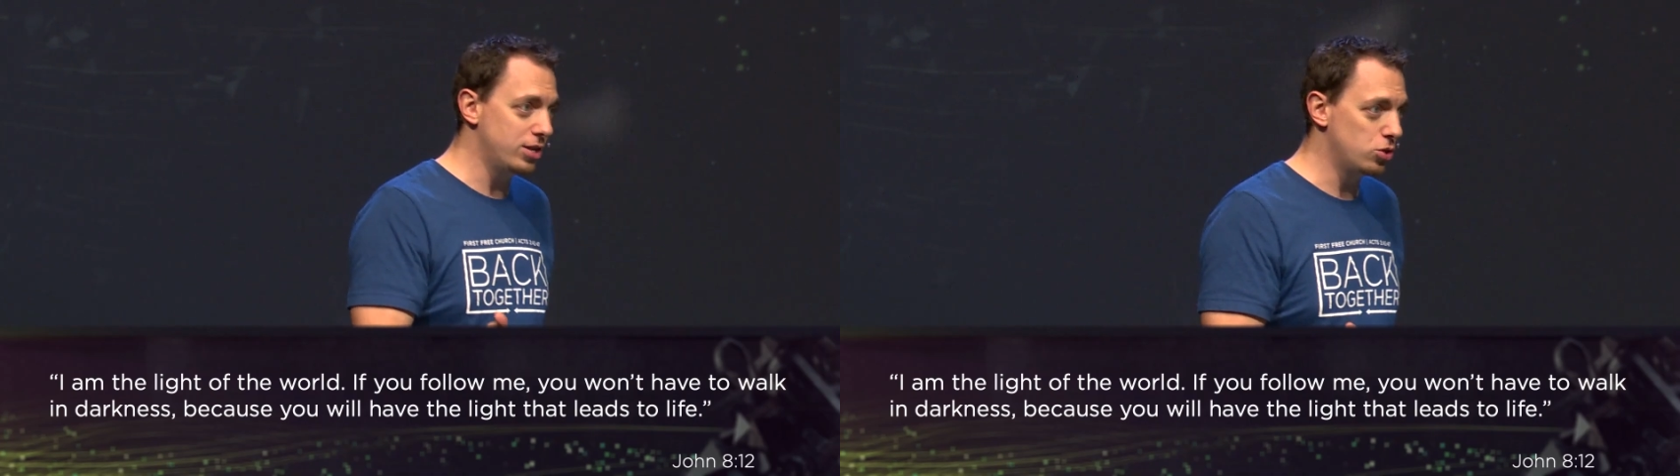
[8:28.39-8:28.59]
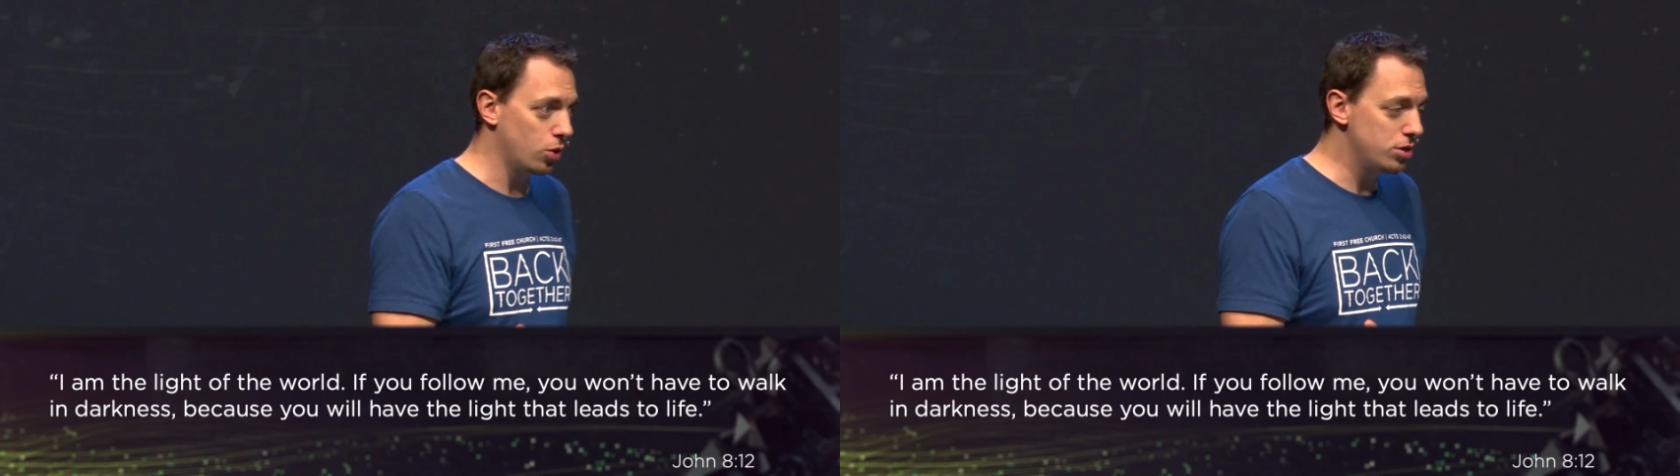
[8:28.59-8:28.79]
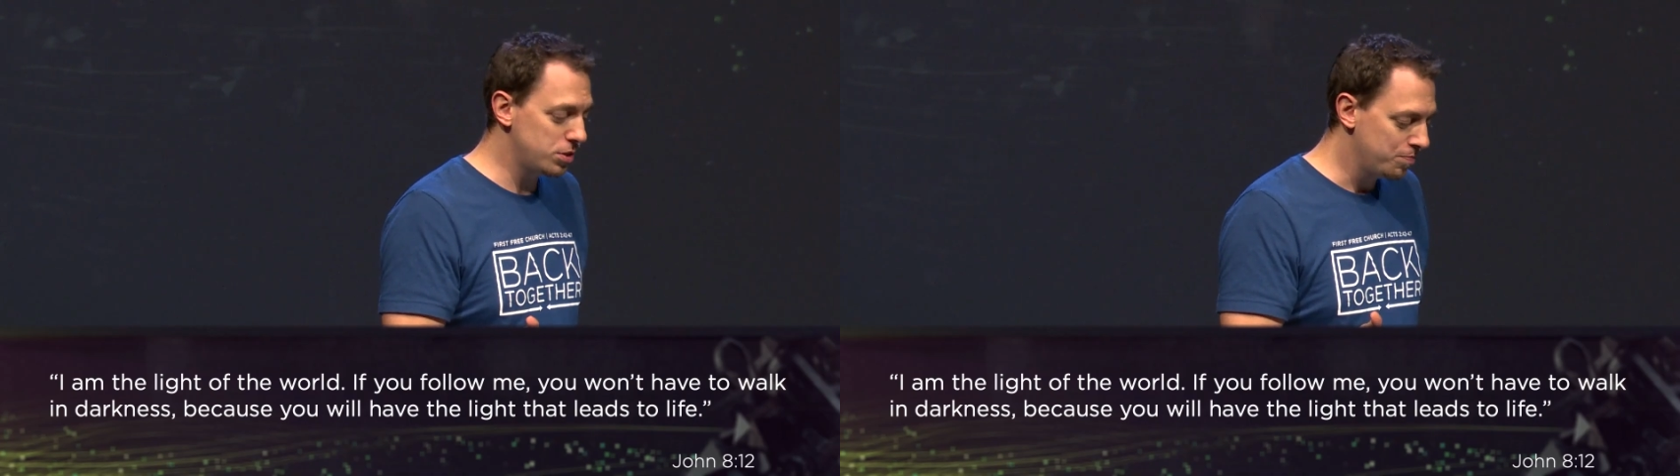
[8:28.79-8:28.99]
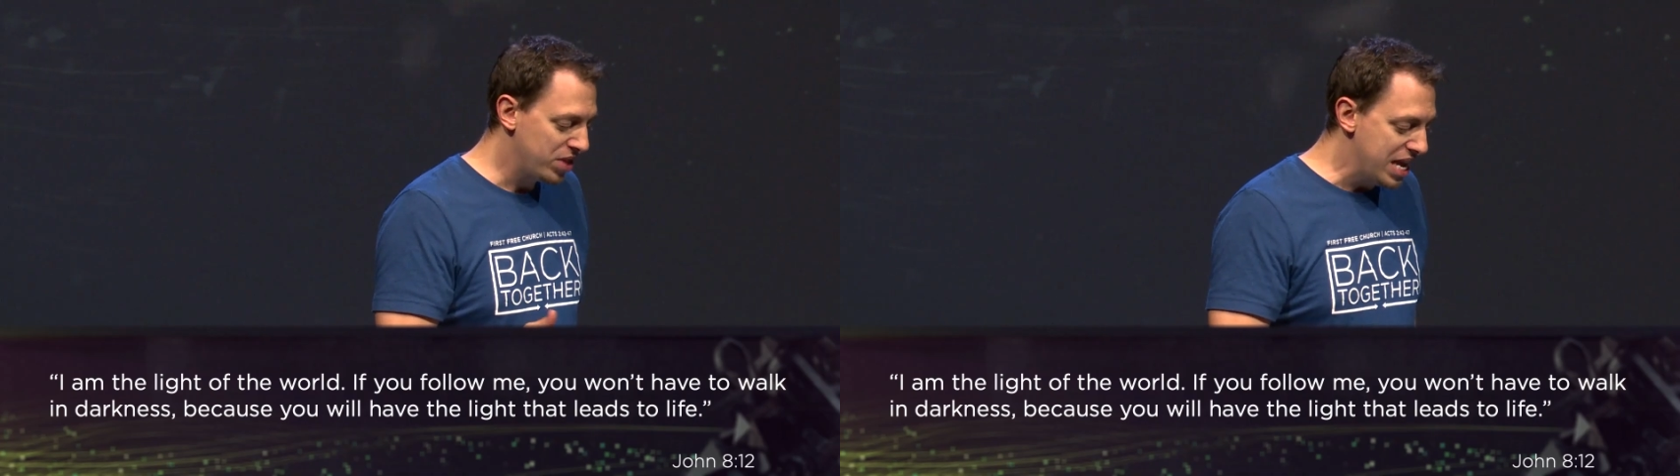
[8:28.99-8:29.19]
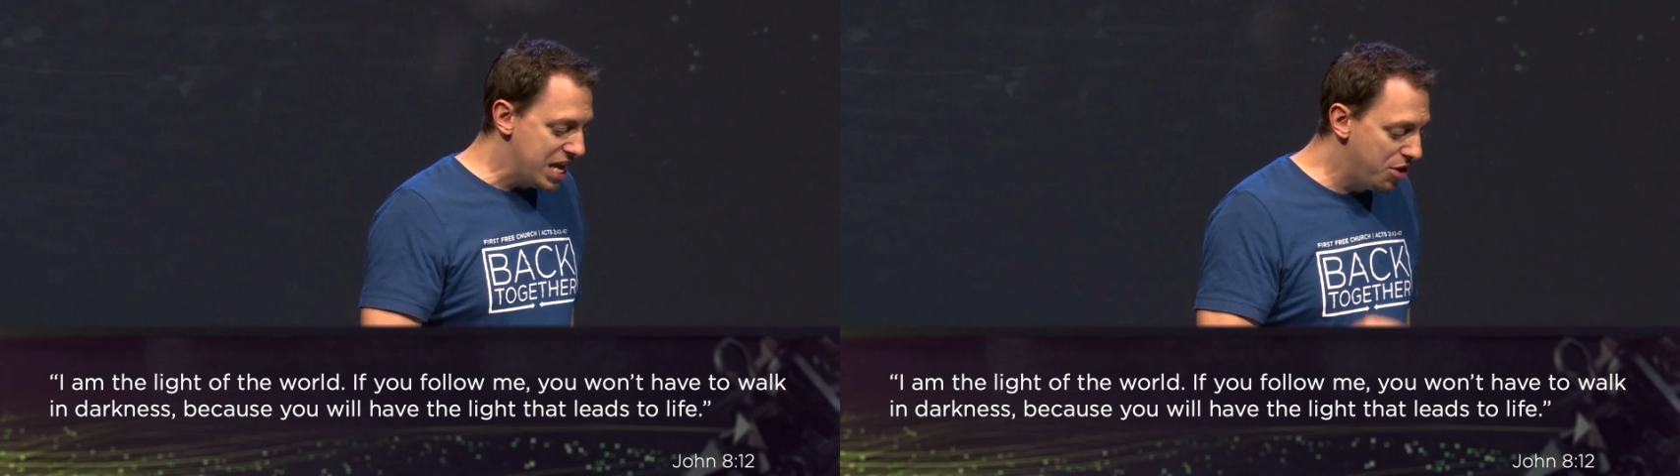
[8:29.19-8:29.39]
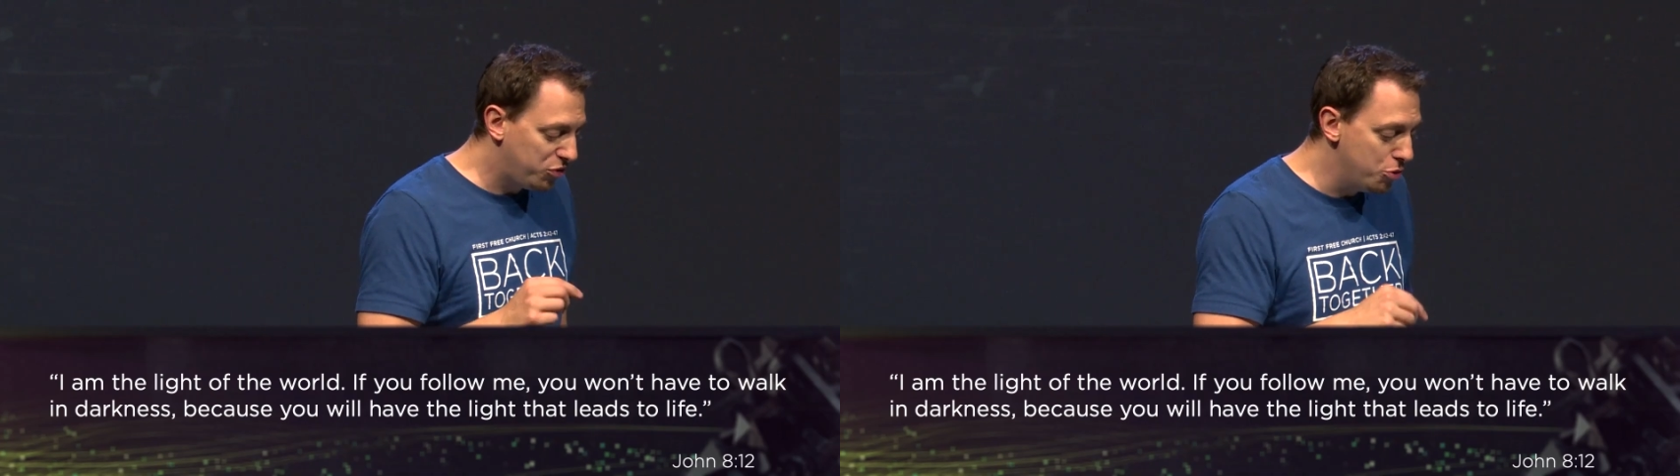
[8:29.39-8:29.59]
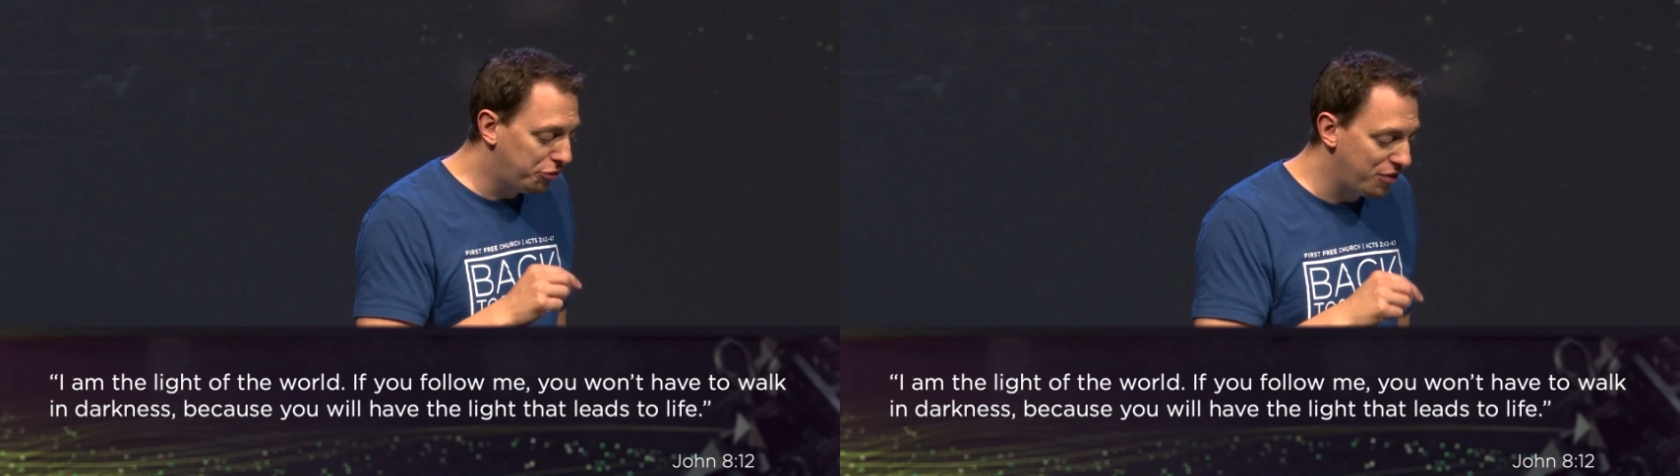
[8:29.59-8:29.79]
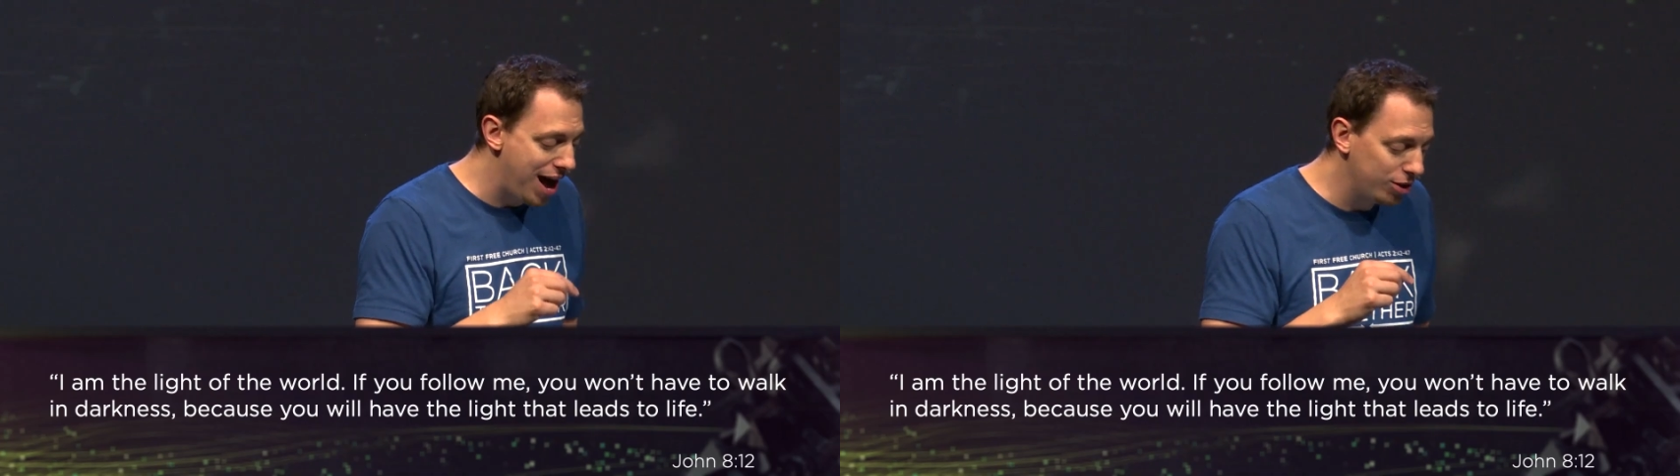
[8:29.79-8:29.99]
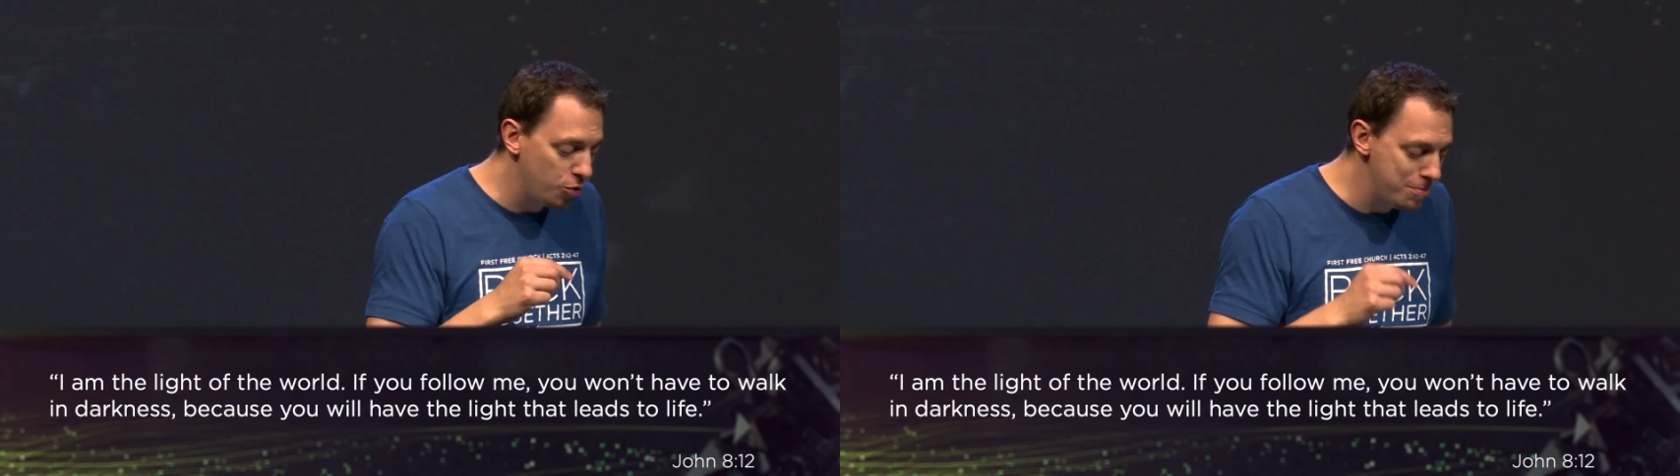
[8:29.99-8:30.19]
source. If you follow